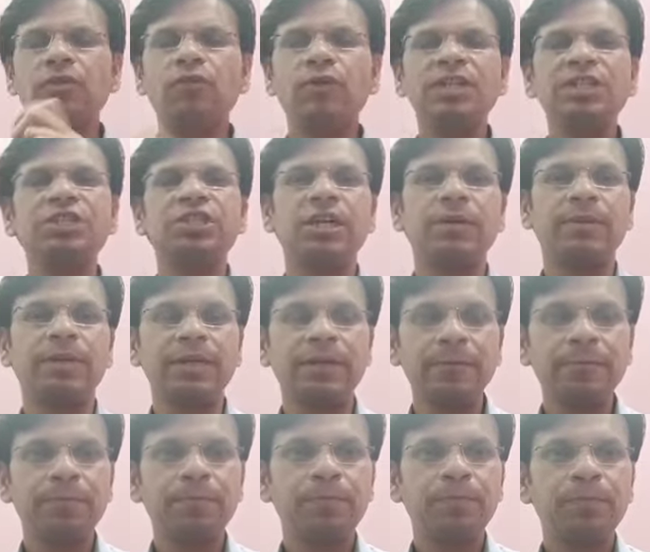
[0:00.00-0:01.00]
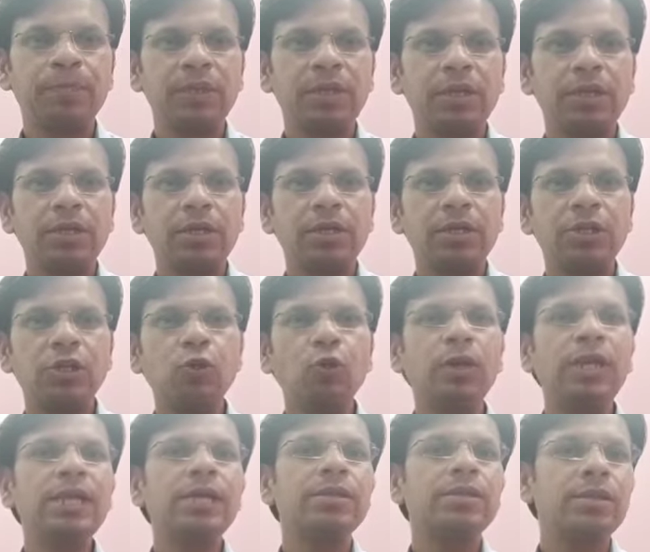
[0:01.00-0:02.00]
one drama,
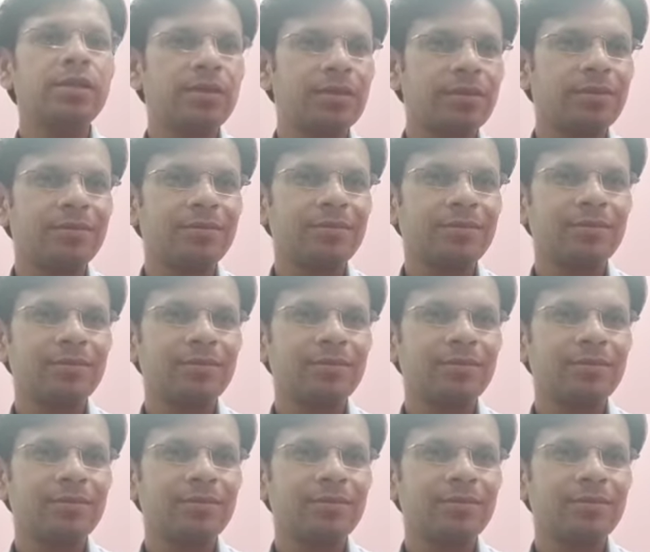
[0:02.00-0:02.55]
Julius Caesar.